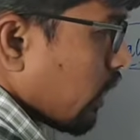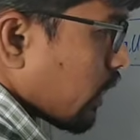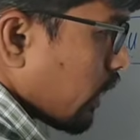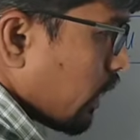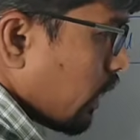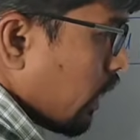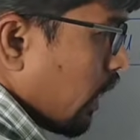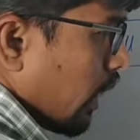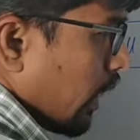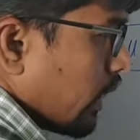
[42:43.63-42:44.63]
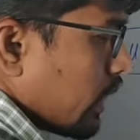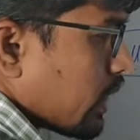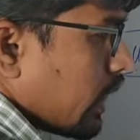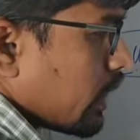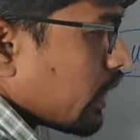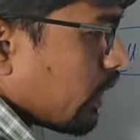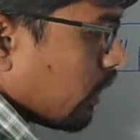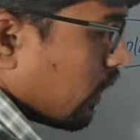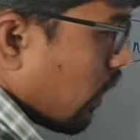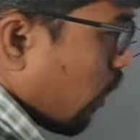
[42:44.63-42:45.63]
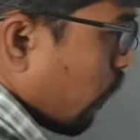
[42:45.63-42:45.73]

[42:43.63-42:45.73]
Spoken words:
collecting in this region, in the